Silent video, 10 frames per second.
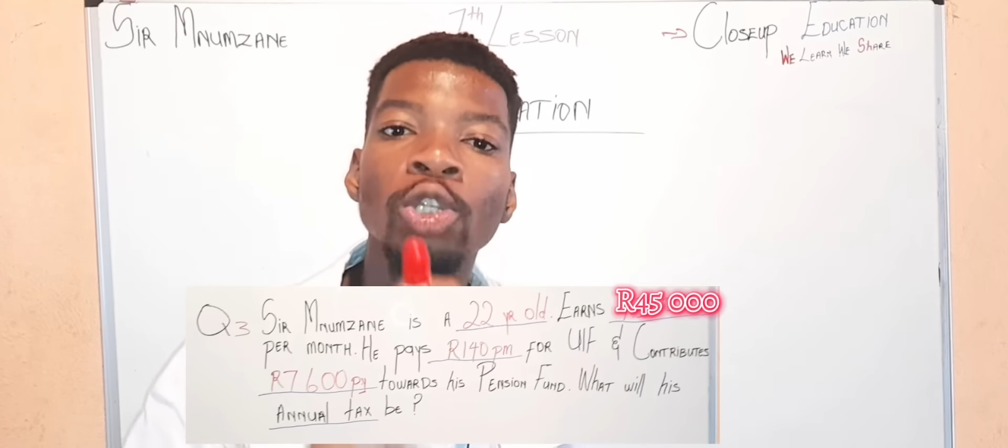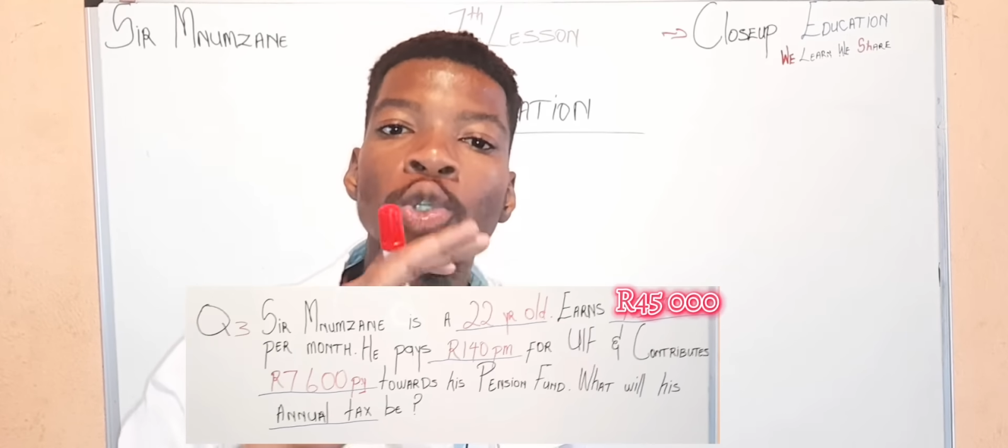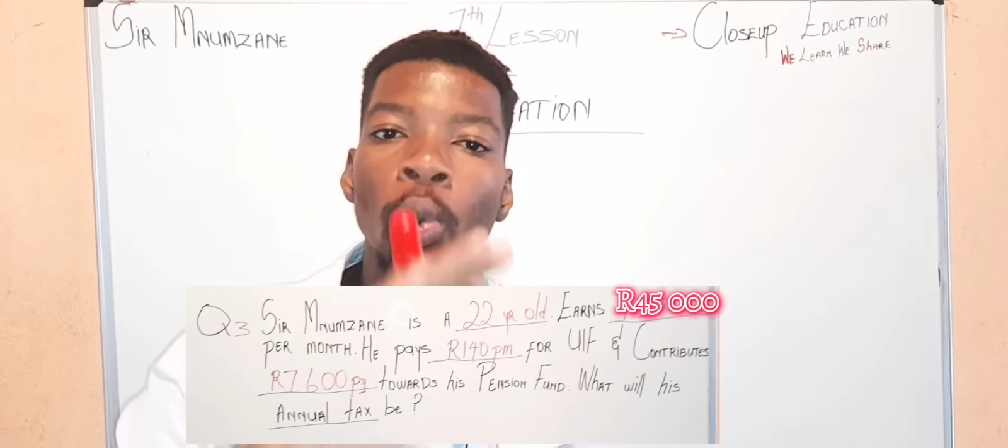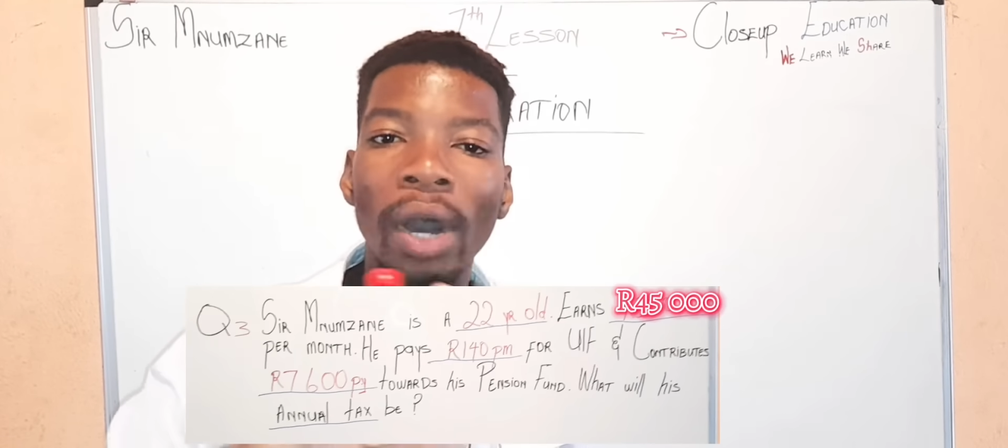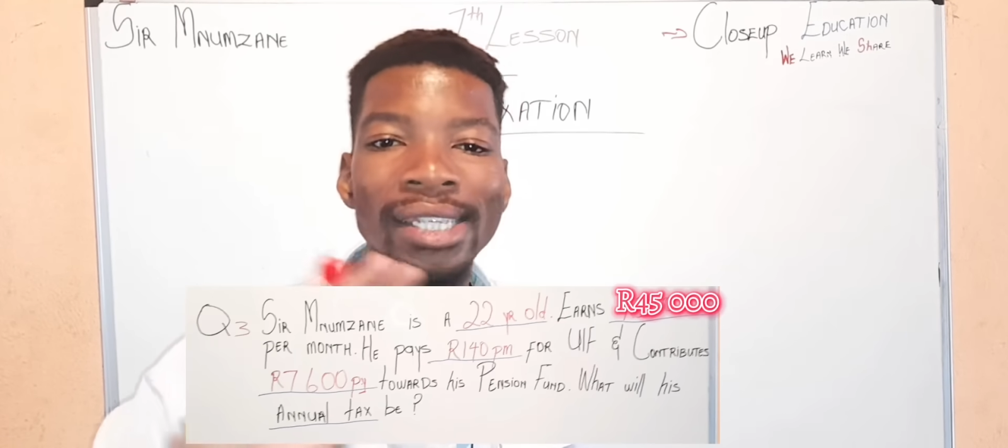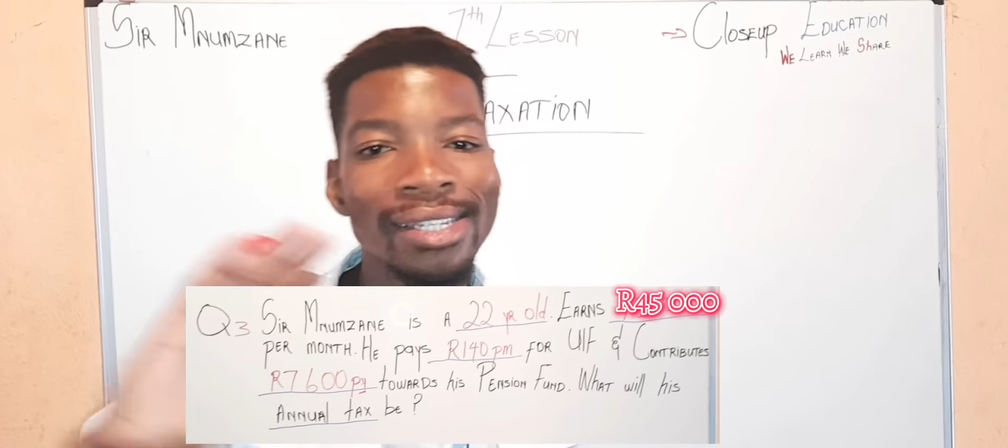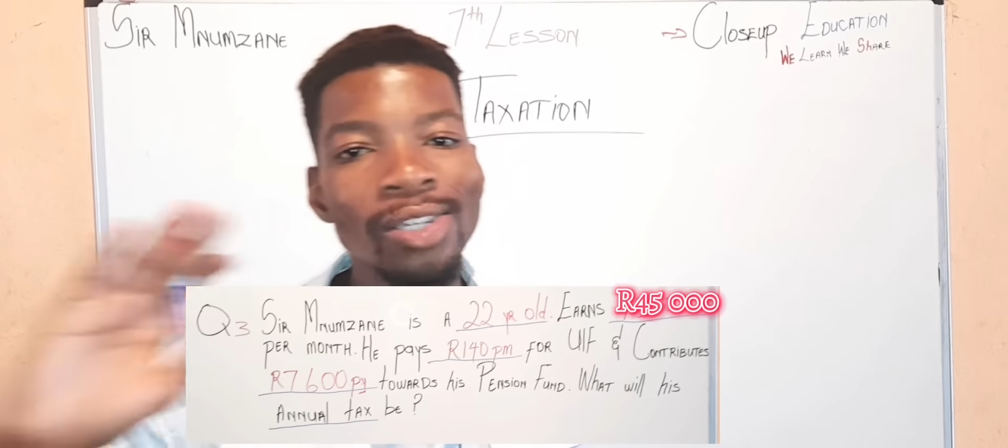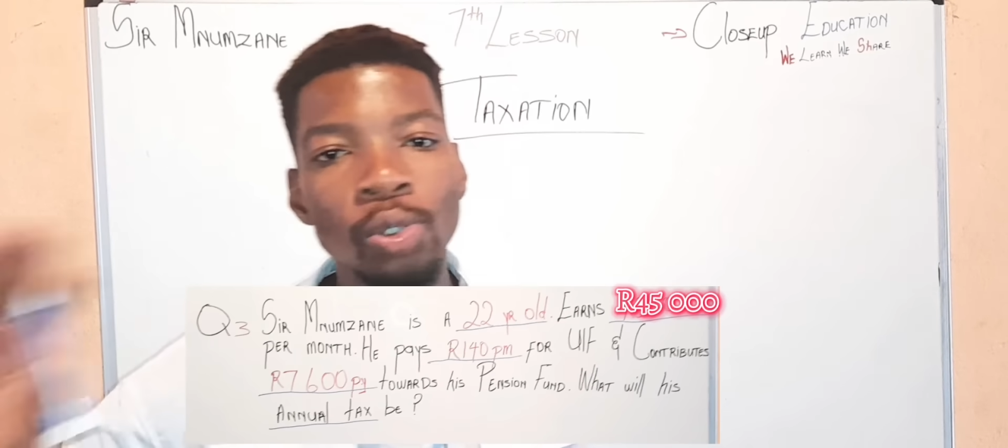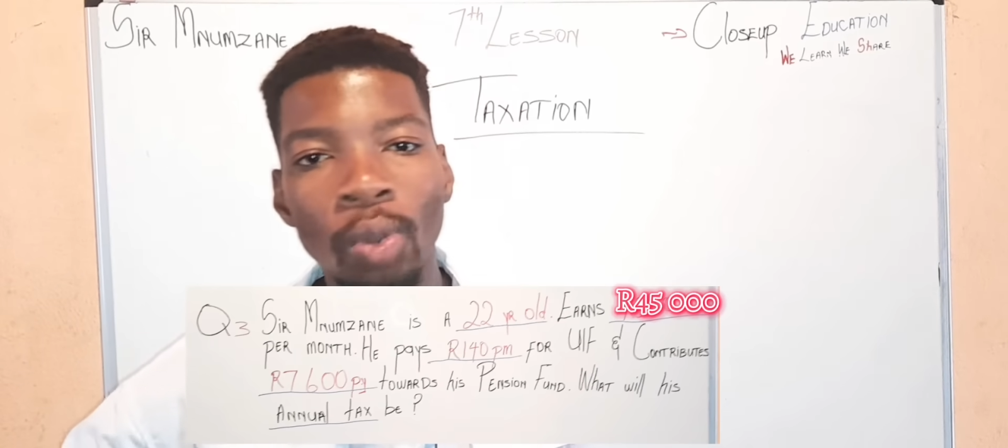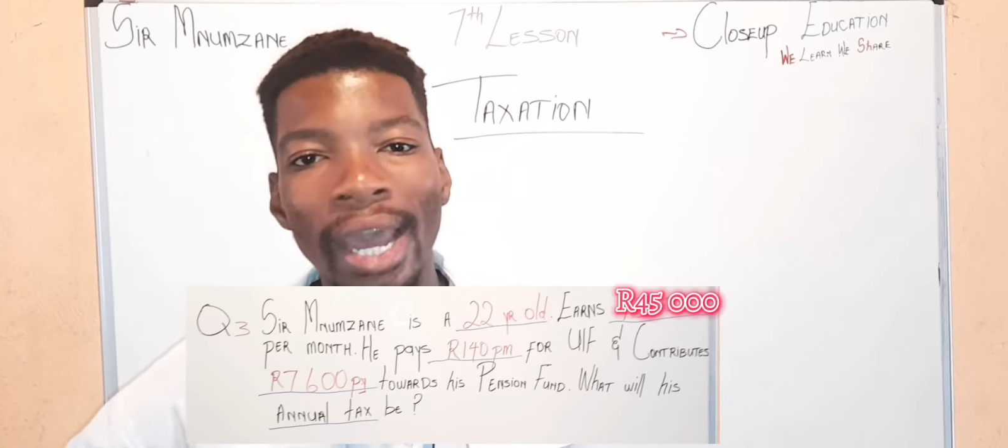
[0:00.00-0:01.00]
towards
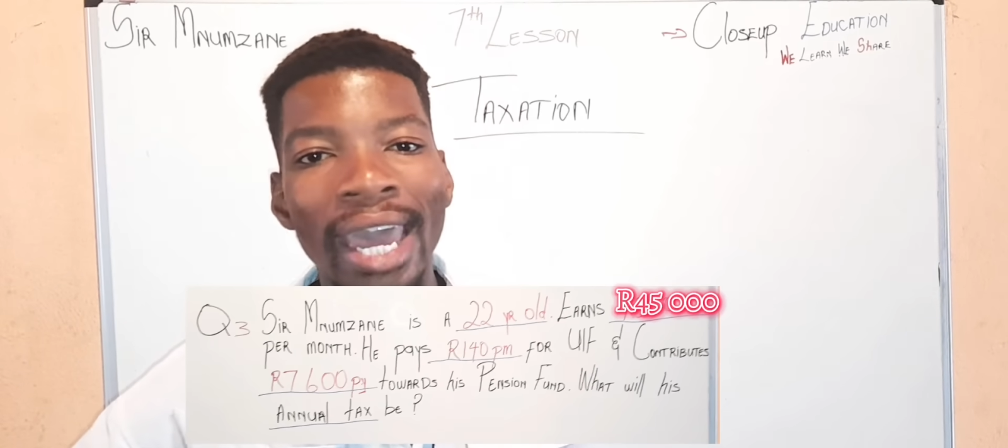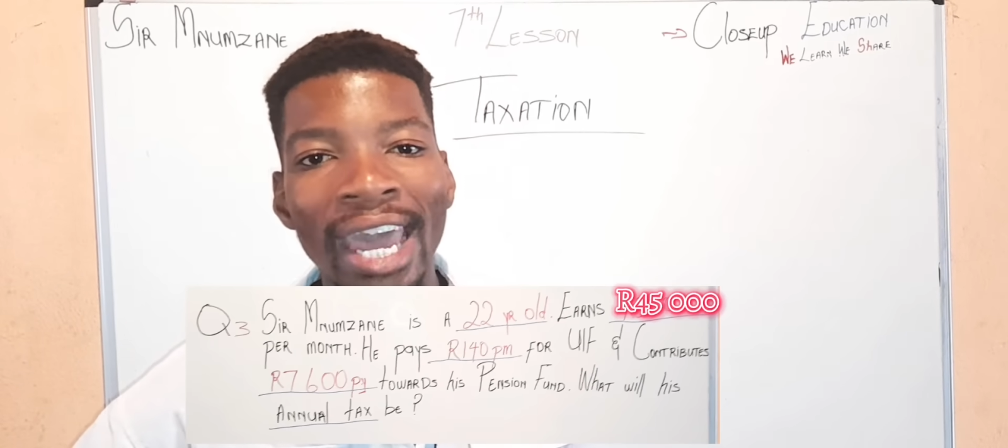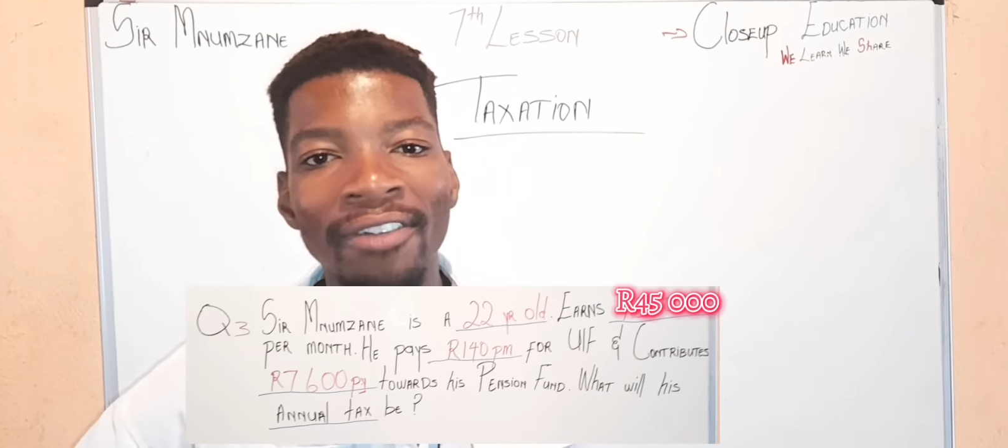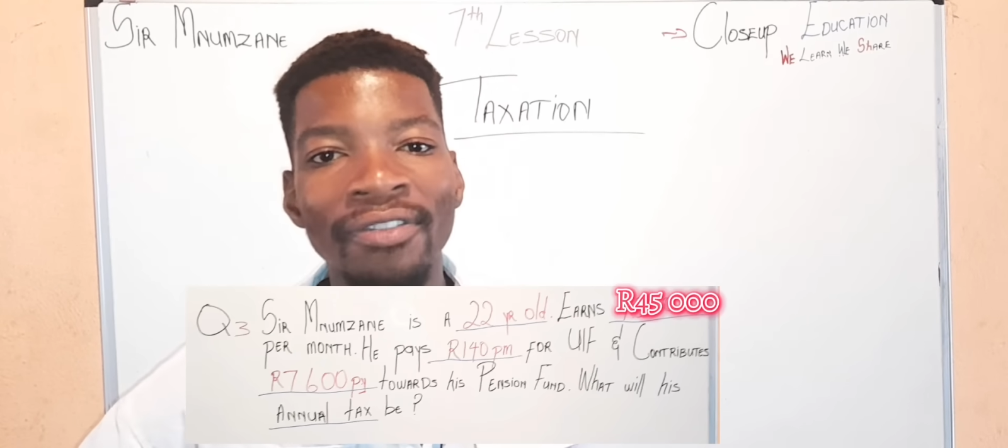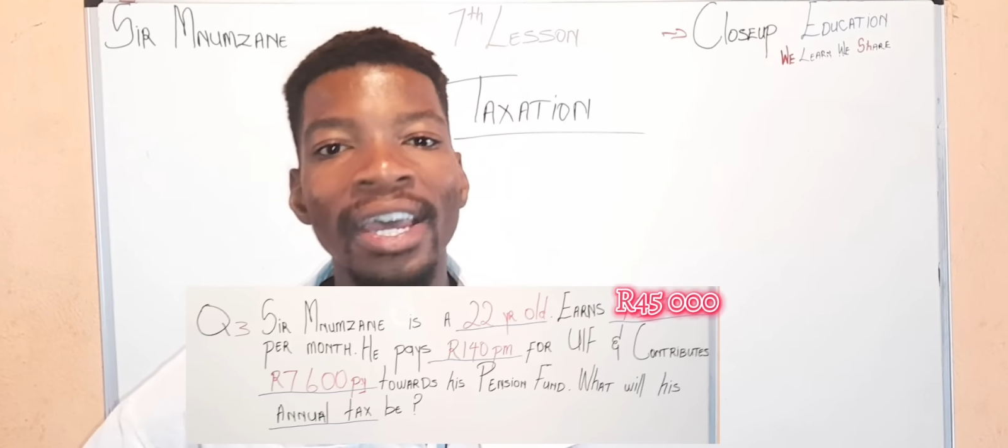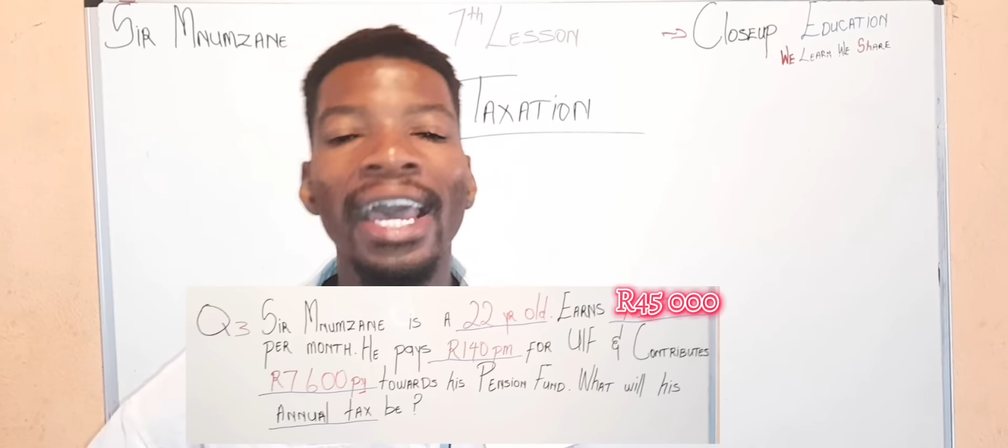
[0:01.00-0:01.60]
his U I F,